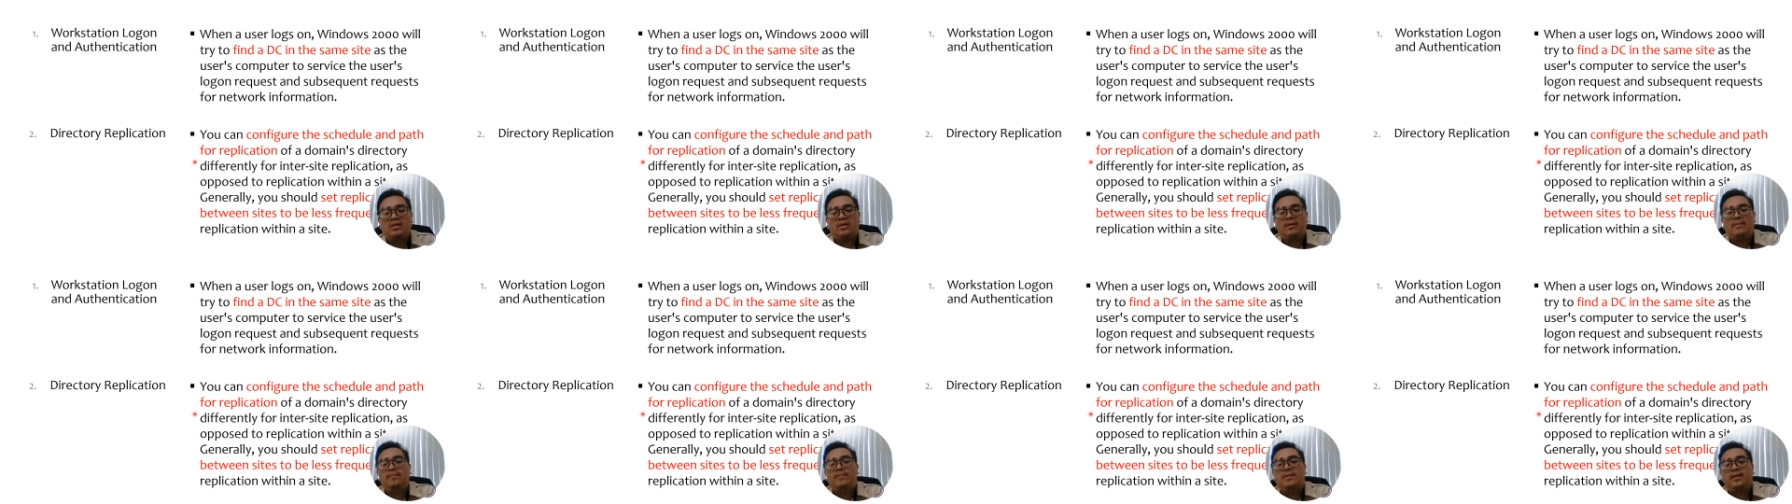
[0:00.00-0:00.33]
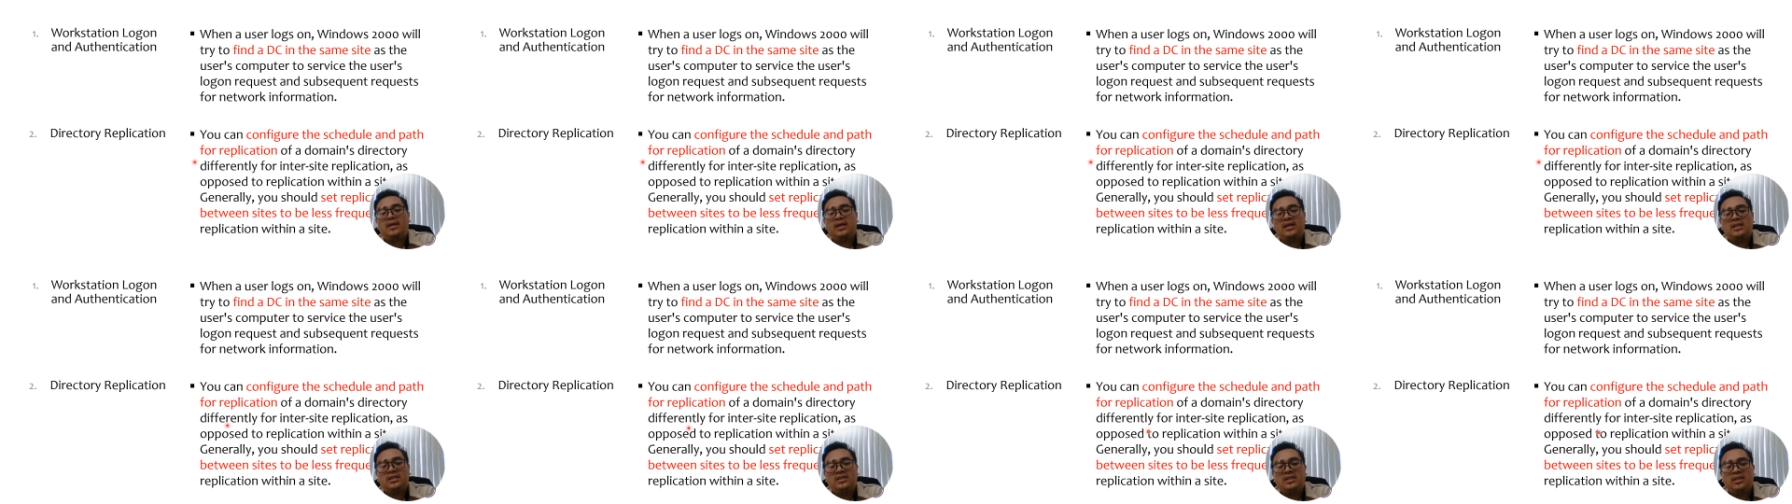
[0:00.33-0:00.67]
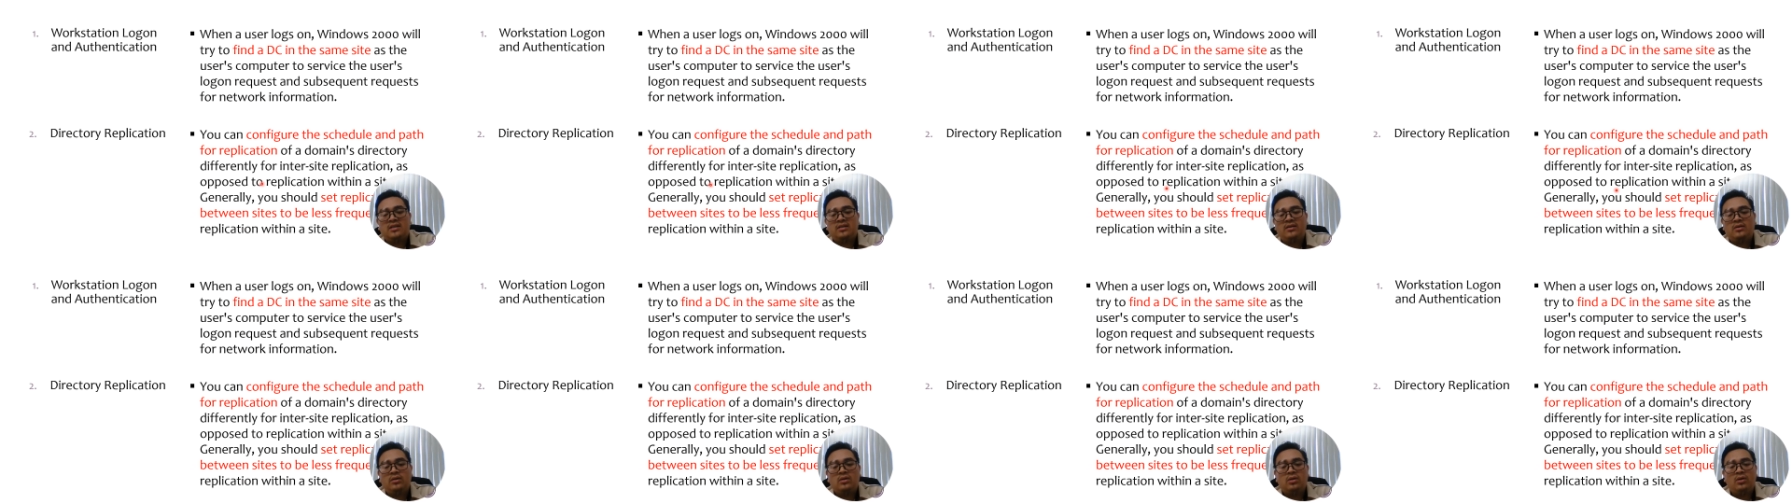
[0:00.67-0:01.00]

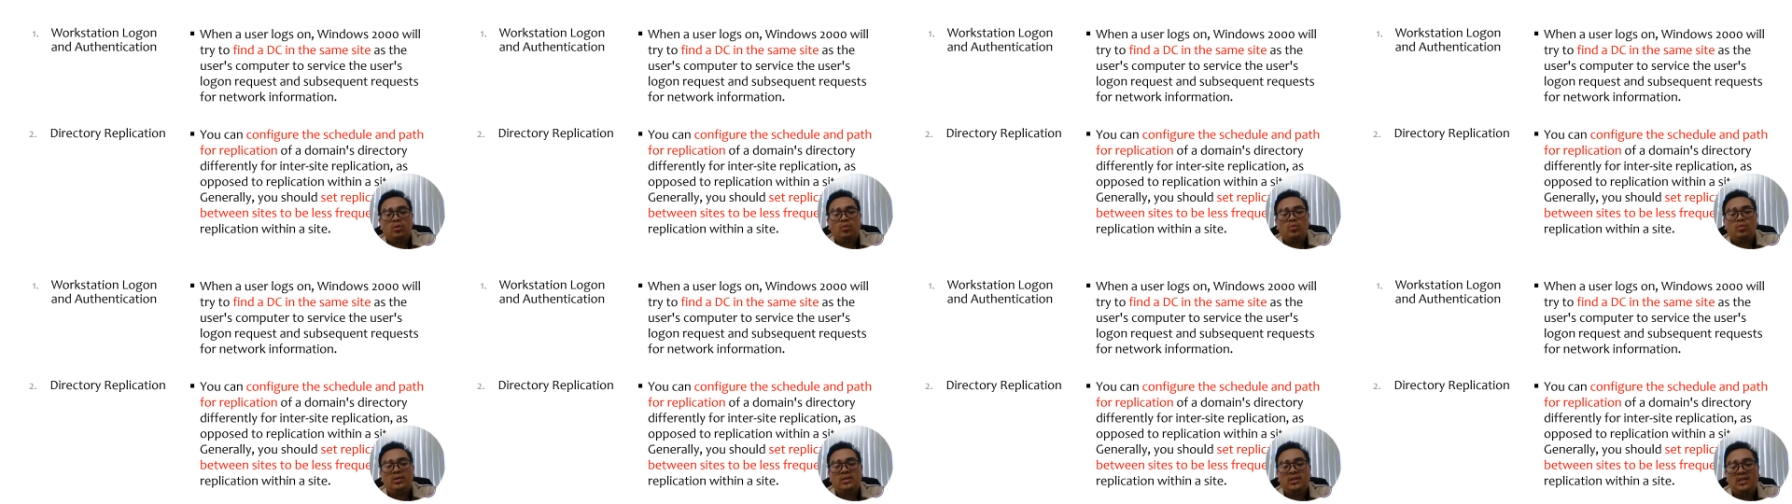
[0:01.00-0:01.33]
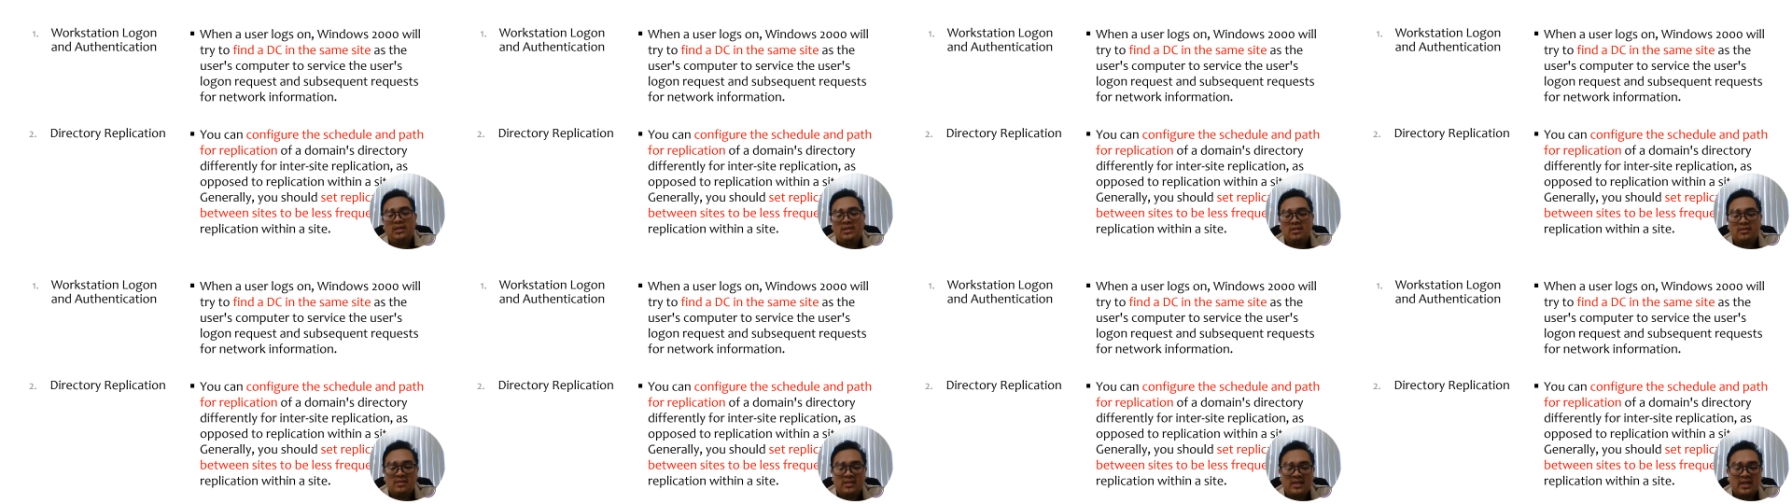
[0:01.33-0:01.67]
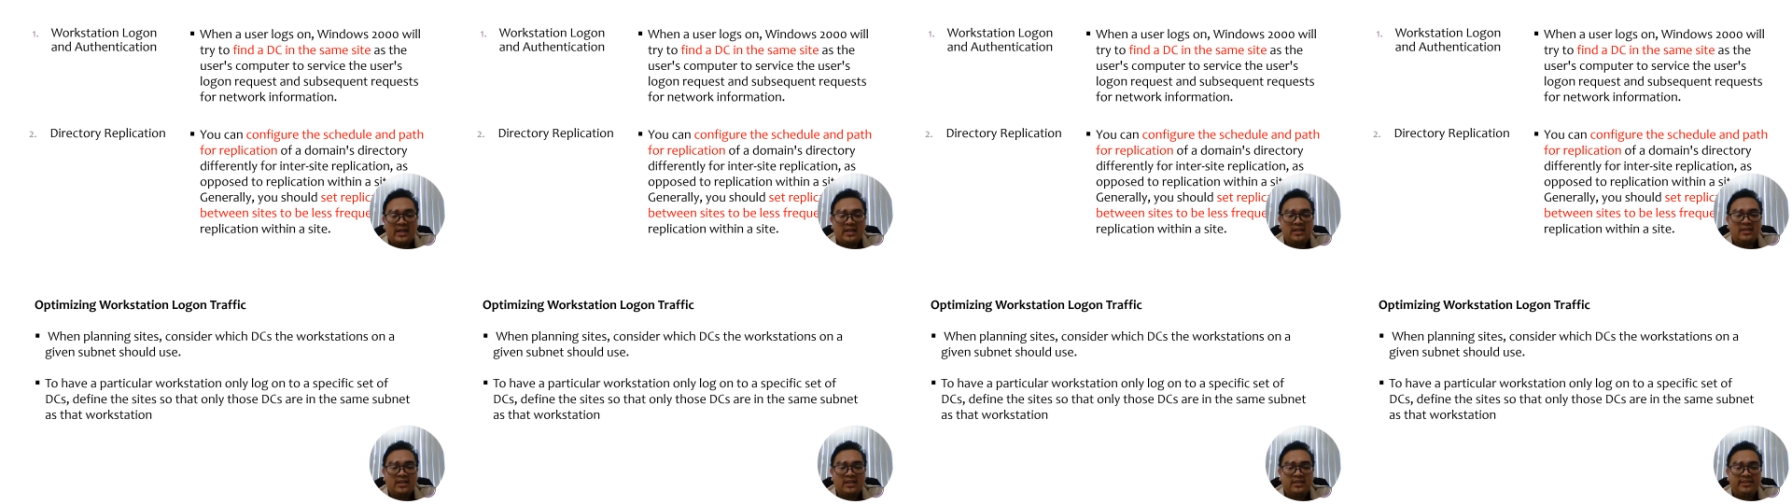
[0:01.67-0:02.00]
replication within the
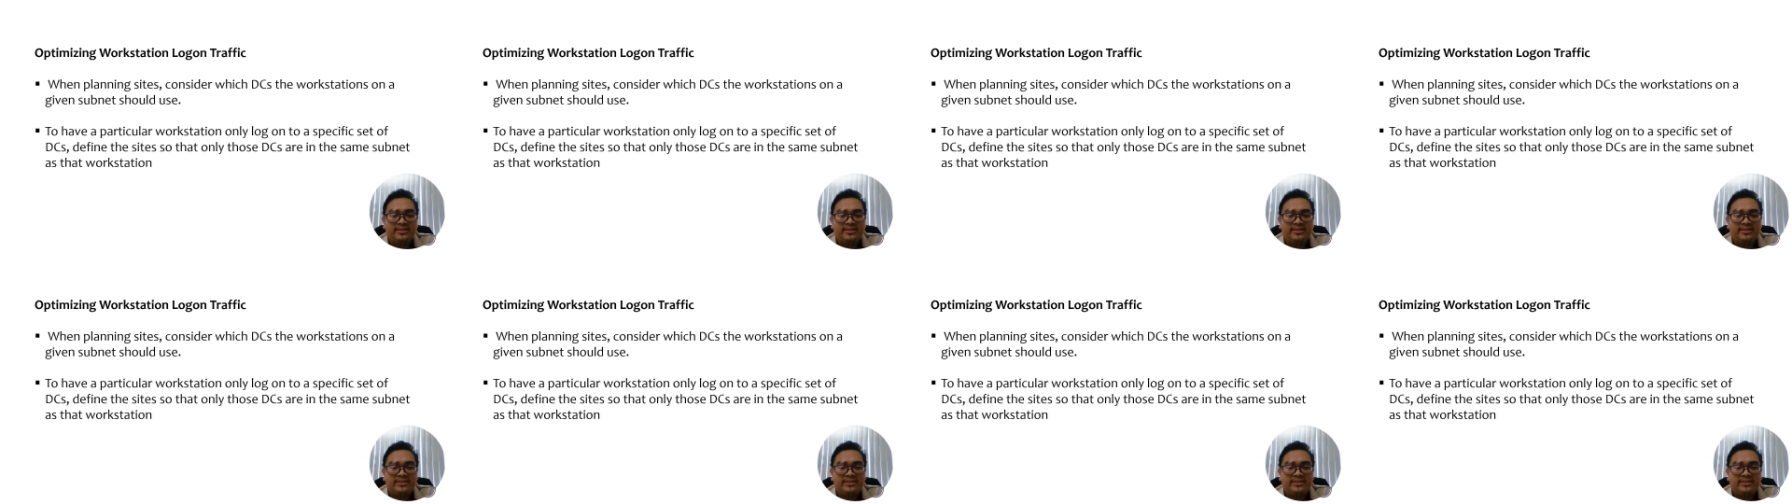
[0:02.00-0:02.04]
site.